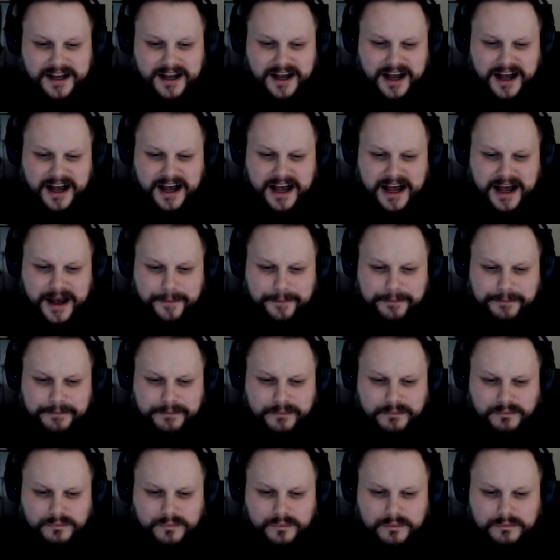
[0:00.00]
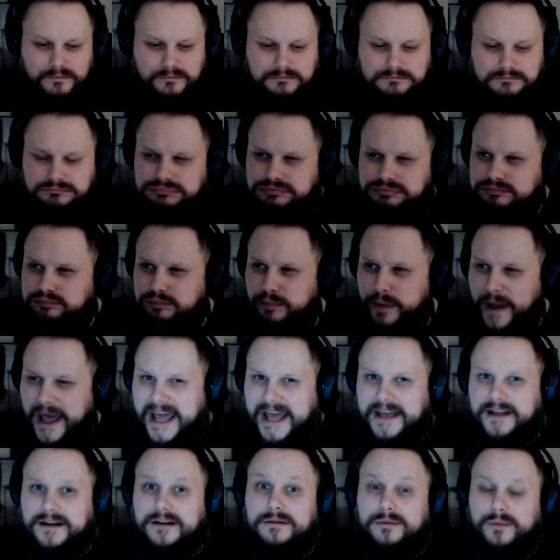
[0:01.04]
Wale,
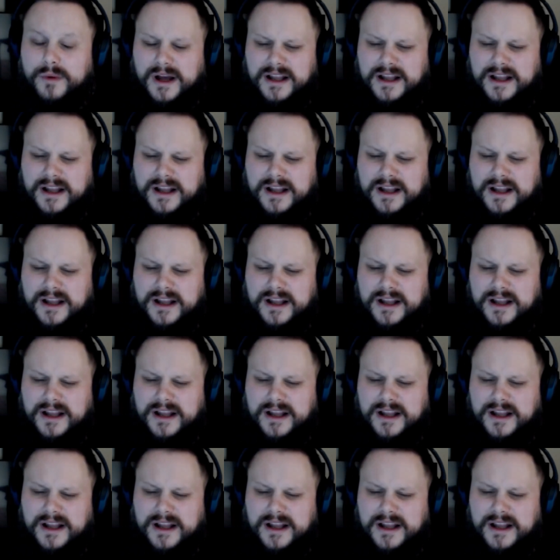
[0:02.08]
bad.